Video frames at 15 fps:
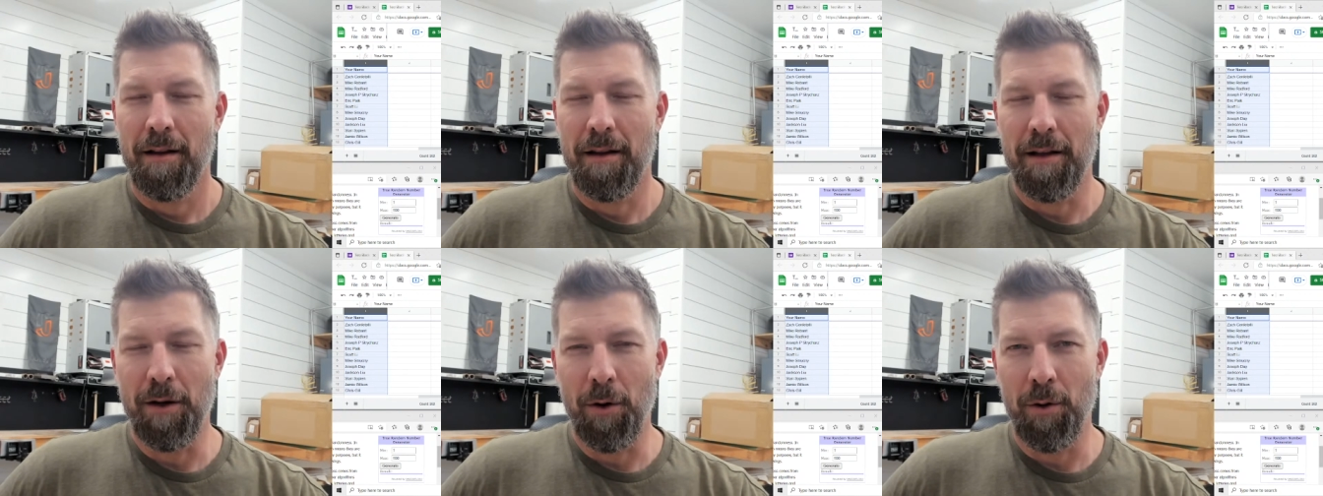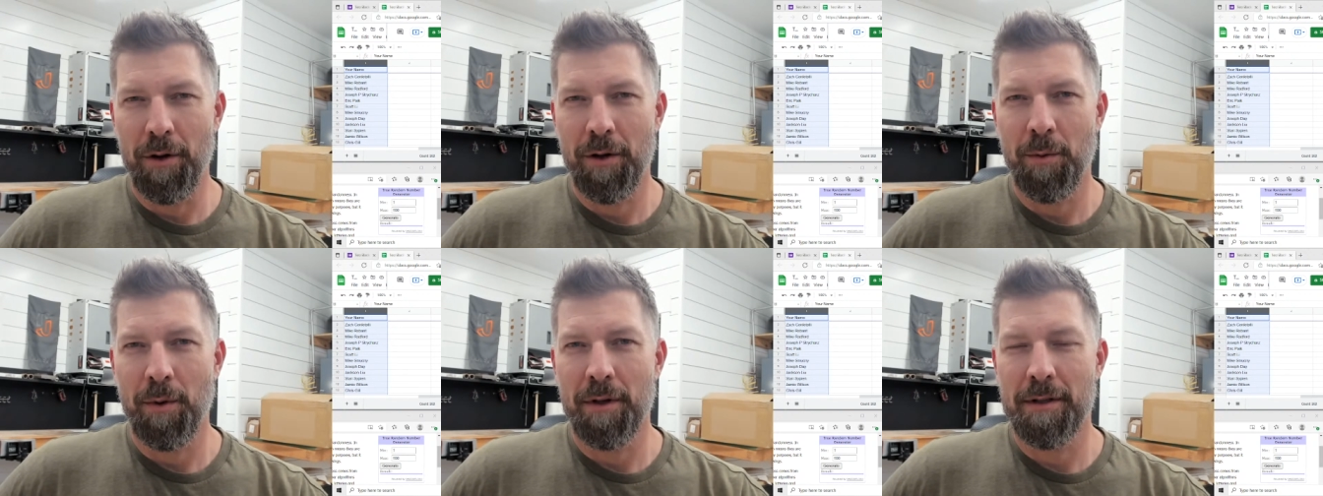The
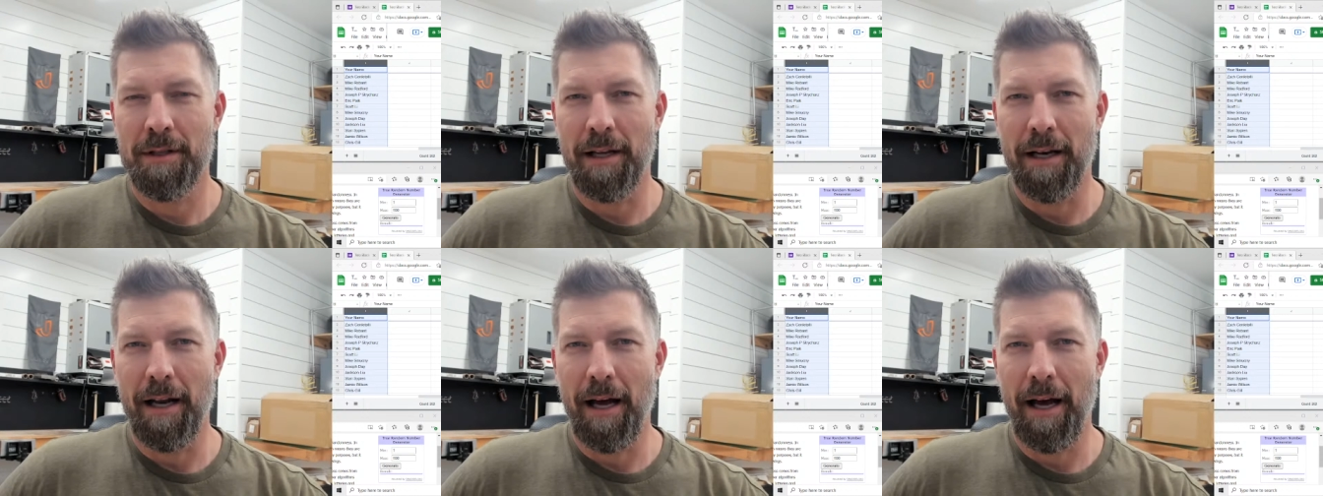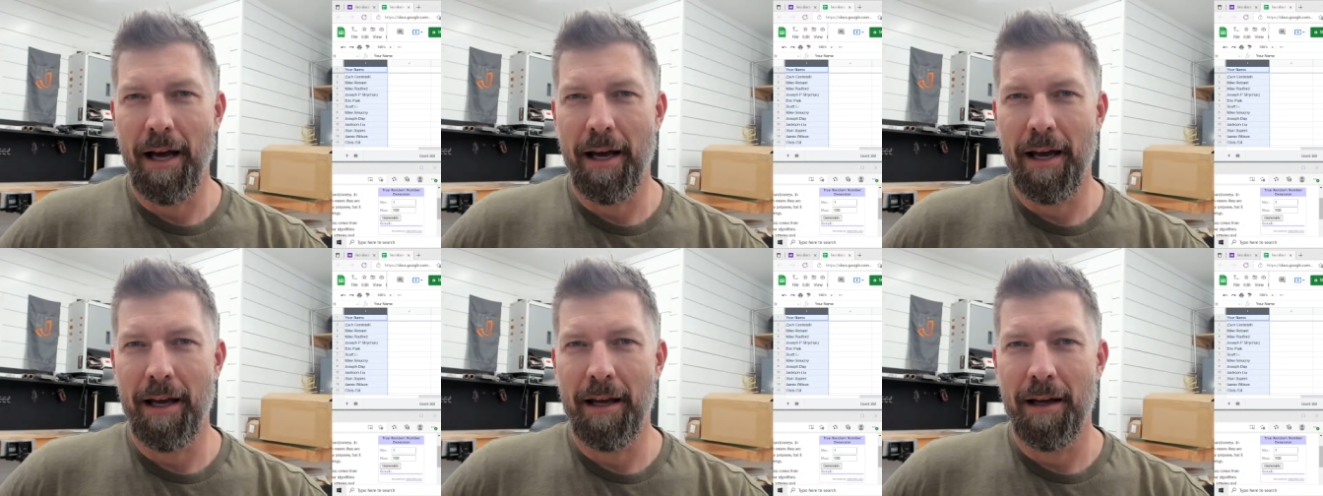only ones that
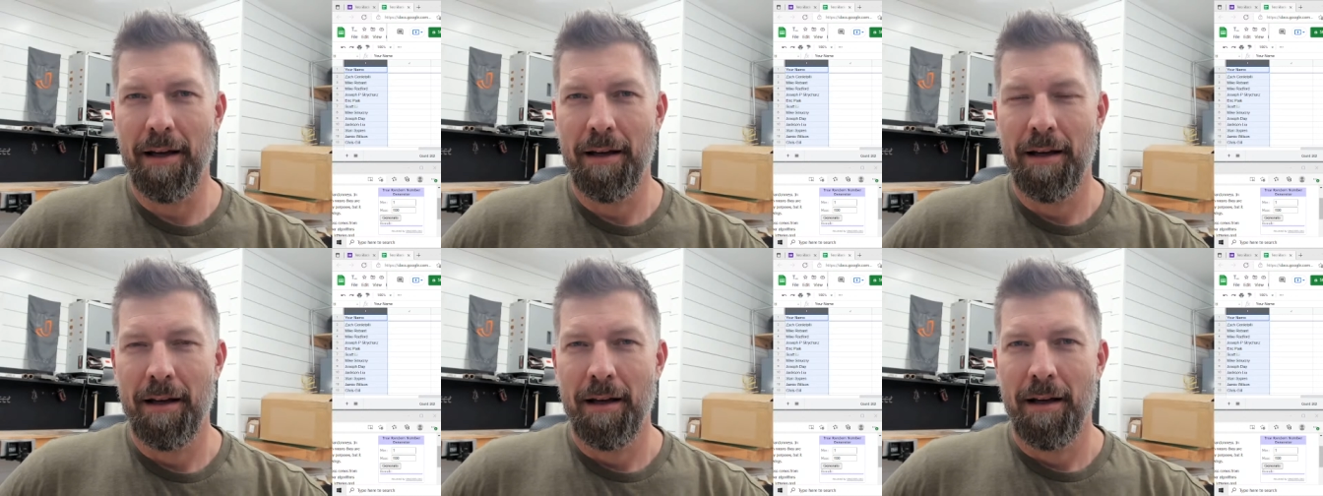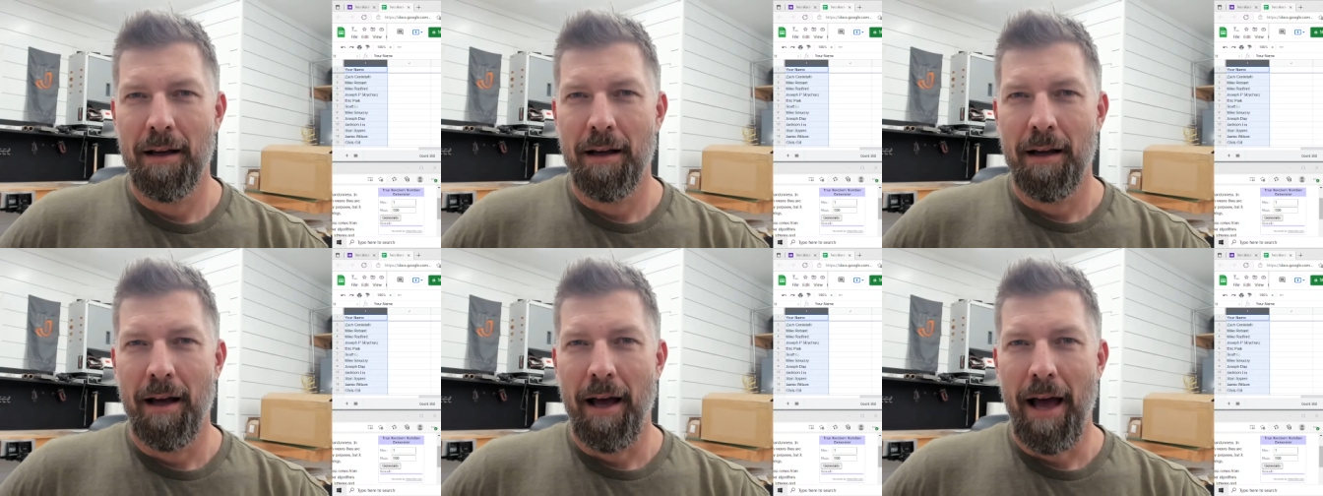I
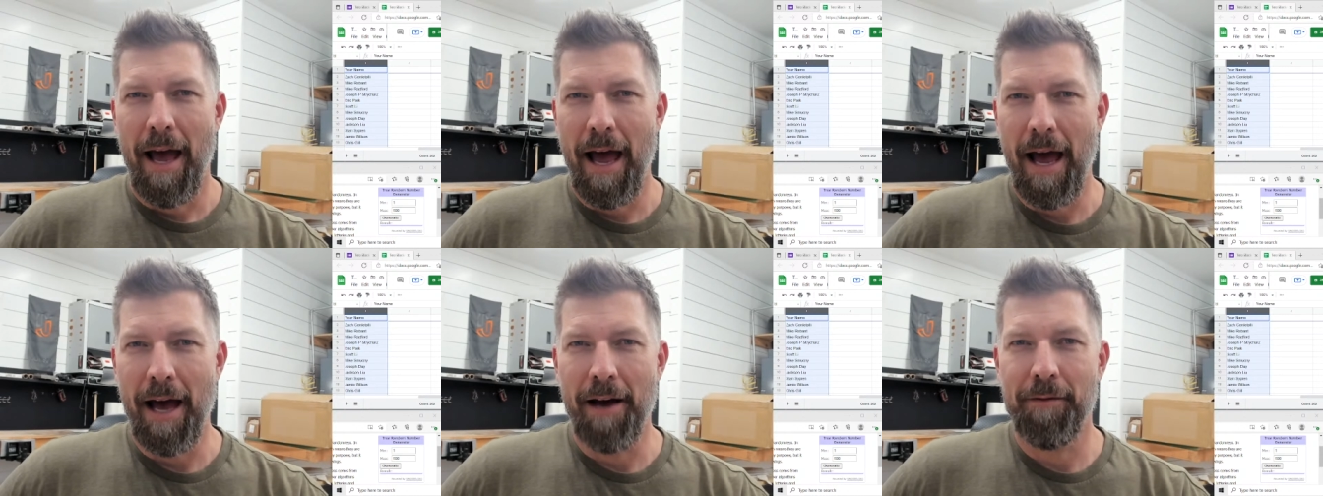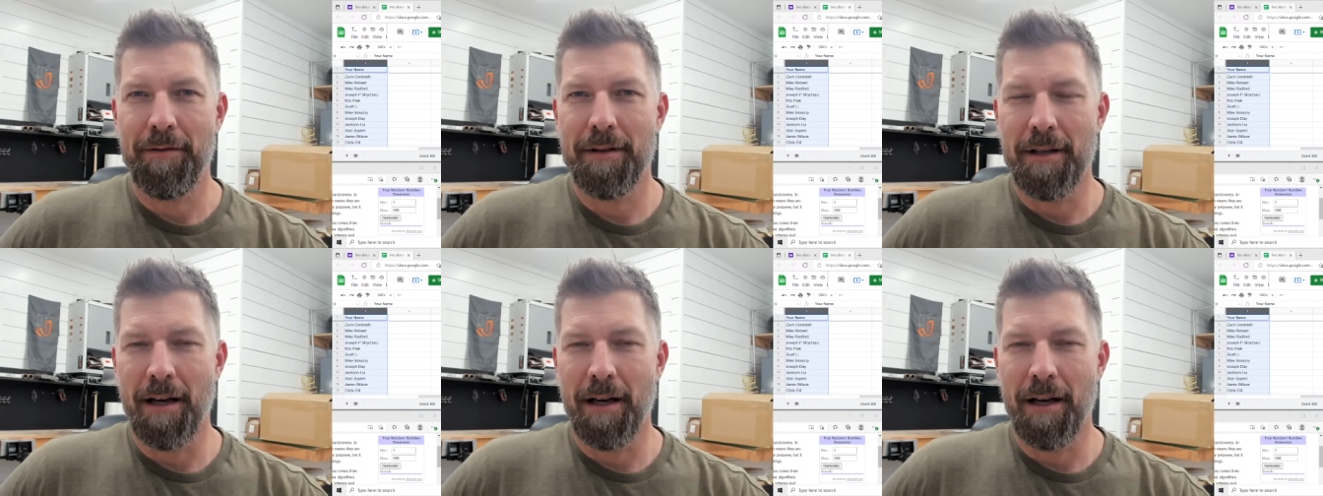have